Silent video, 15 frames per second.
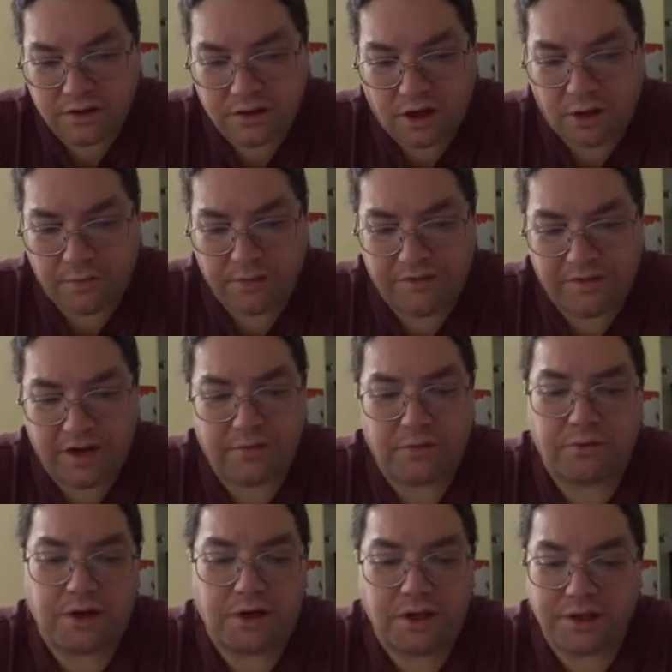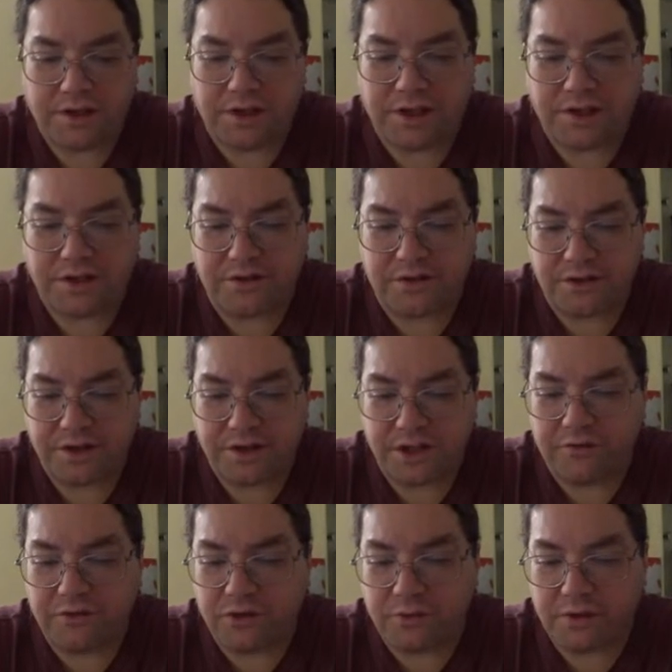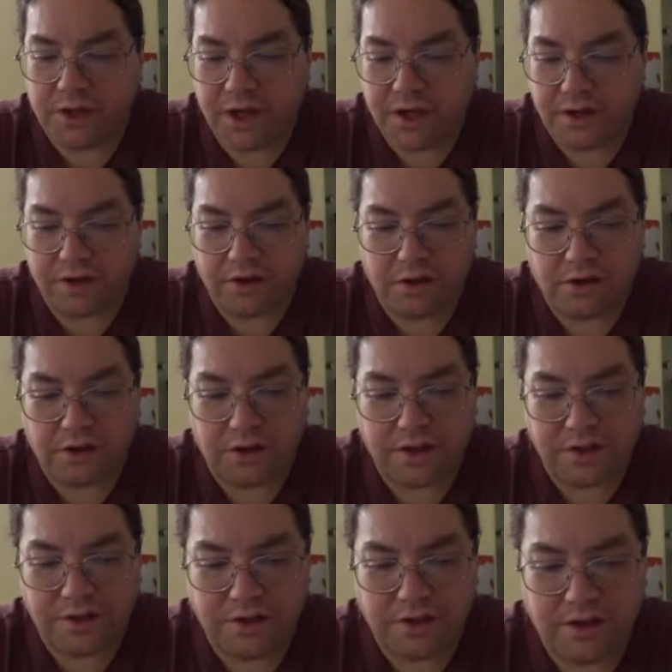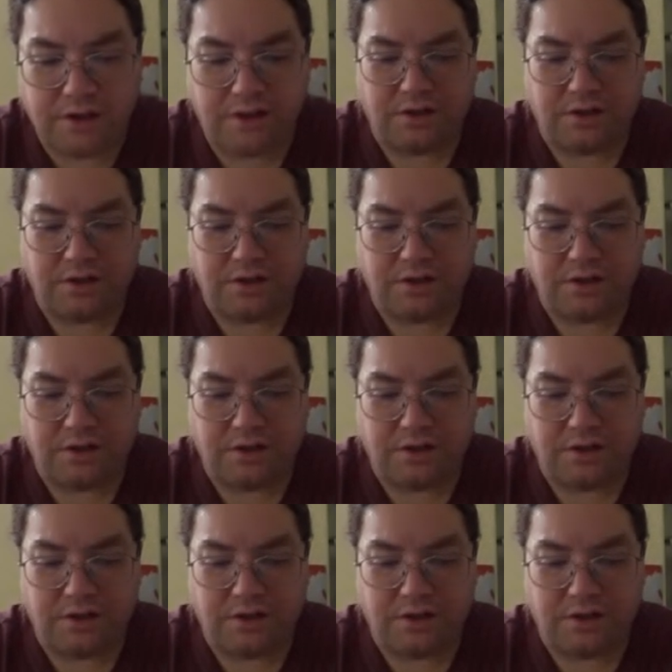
Carbon fiber rods, light, sturdy, self-lubricating, and long-lasting.